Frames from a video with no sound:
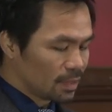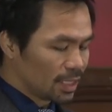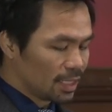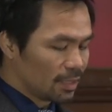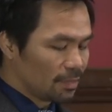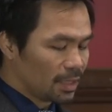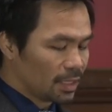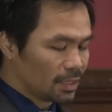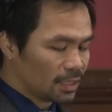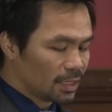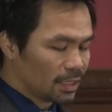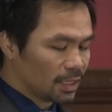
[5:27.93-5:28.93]
I have been
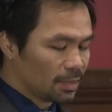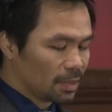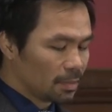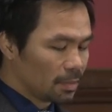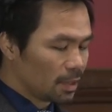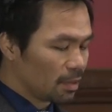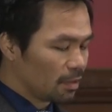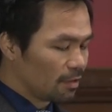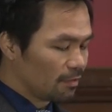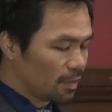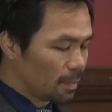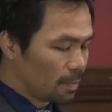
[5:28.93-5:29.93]
a sitting member
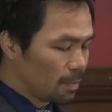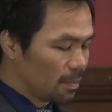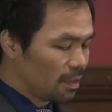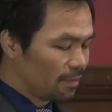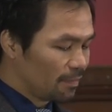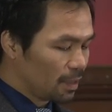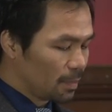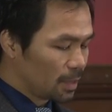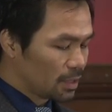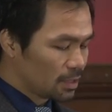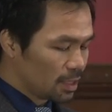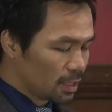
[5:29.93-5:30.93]
of the
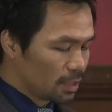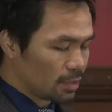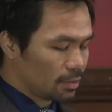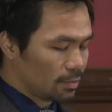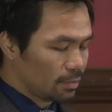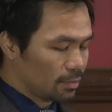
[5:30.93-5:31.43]
Philippine Senate,